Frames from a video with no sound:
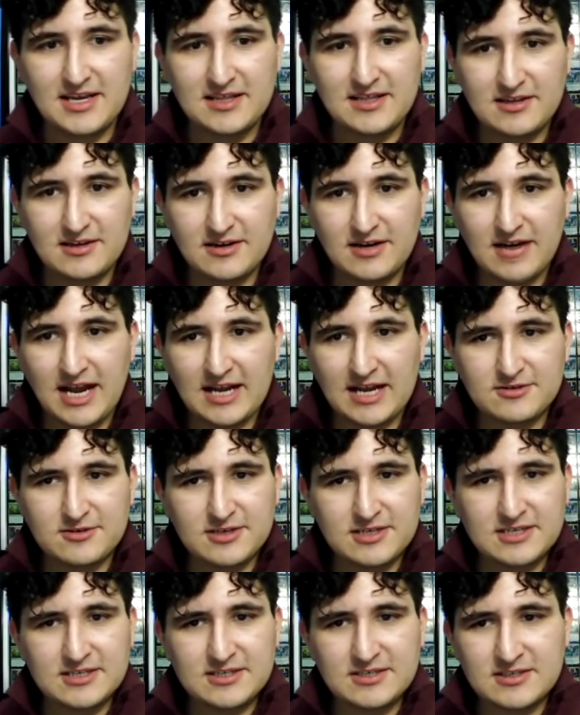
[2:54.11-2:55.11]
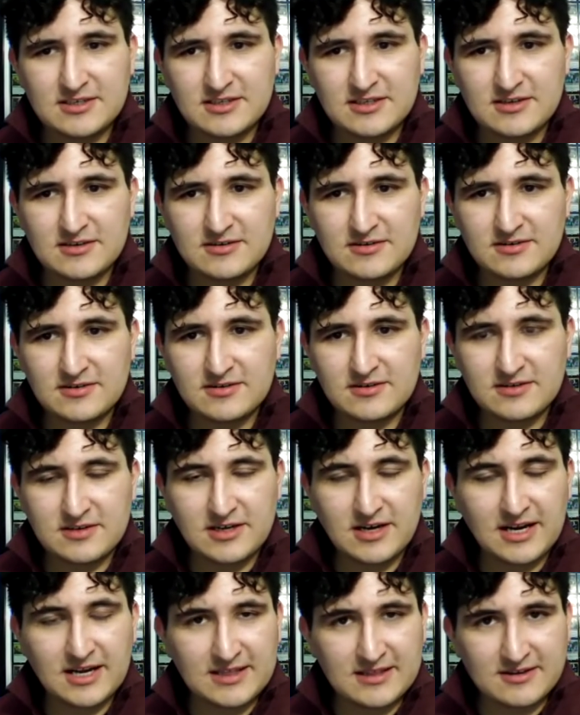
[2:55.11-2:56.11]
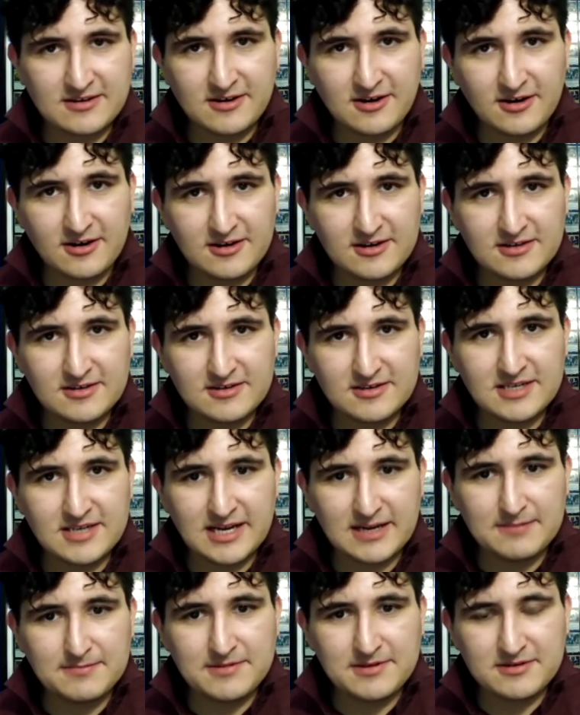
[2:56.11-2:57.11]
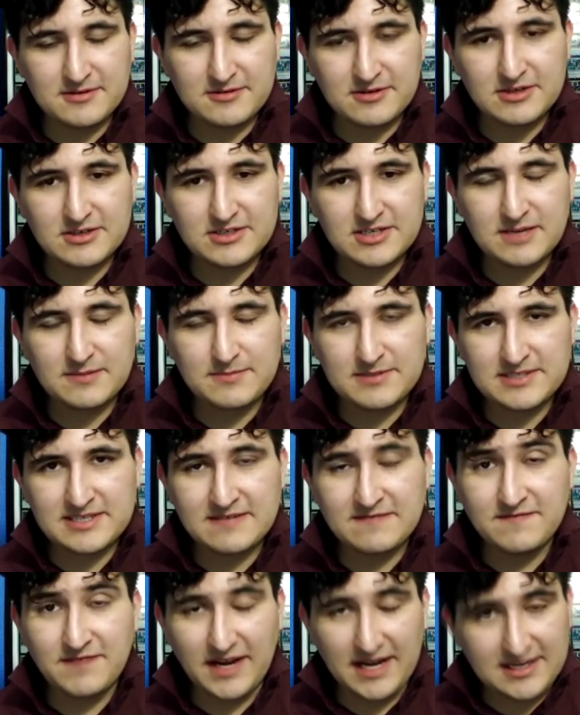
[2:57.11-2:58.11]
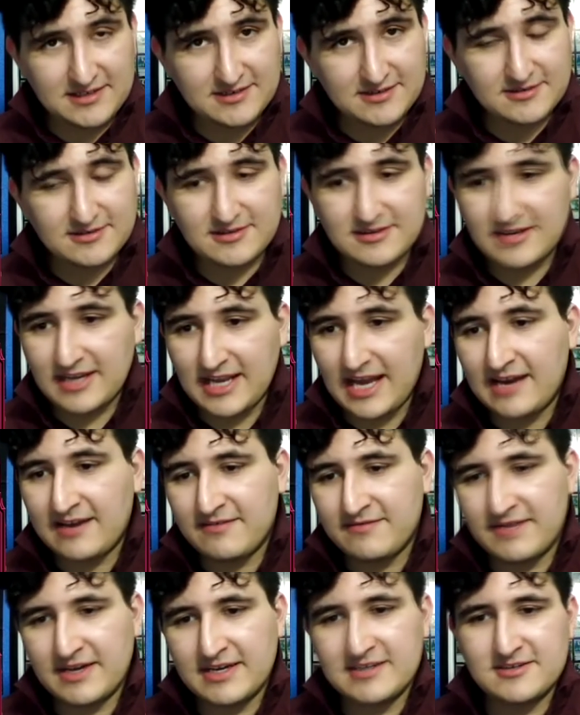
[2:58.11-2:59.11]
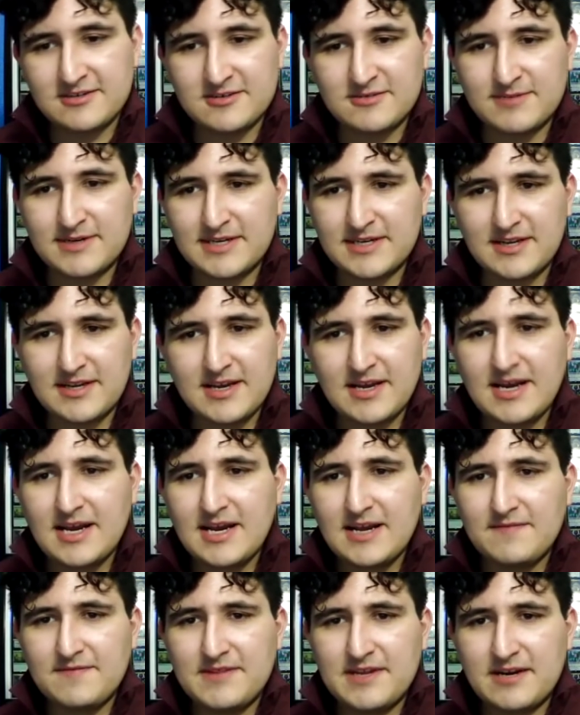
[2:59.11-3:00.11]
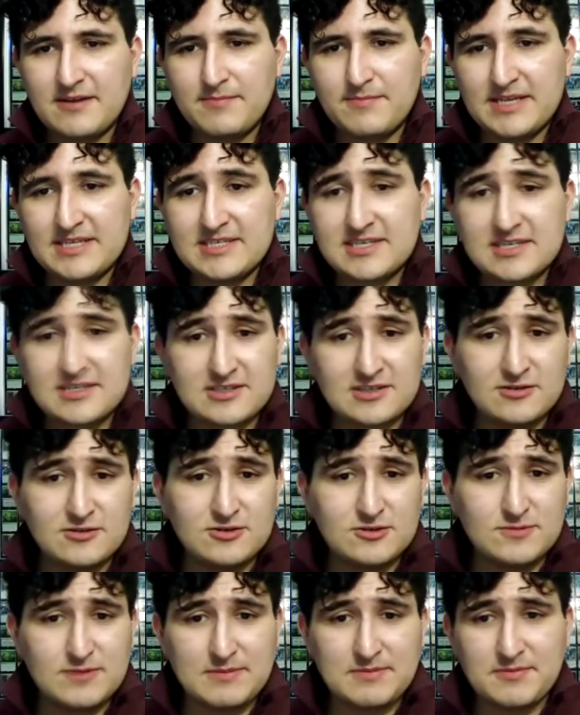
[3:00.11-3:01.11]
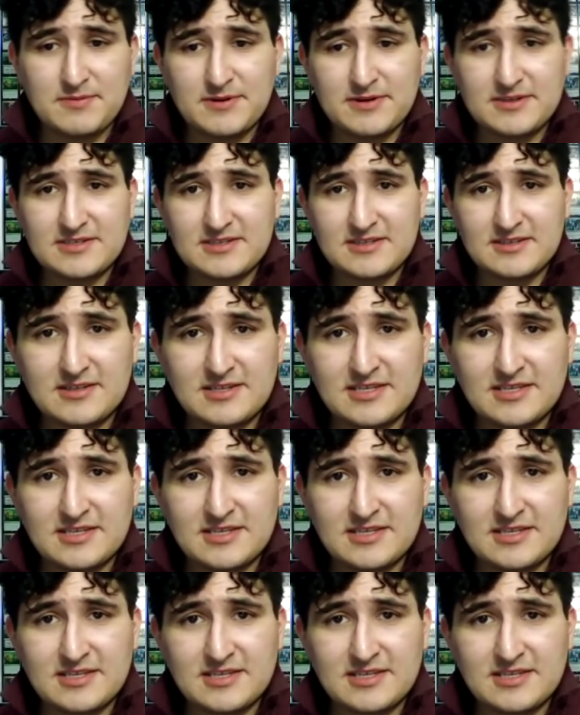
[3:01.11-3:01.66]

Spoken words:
They're actually just their card type, their creature type is advisor. They're cat advisors, but they're basically just a newspaper person.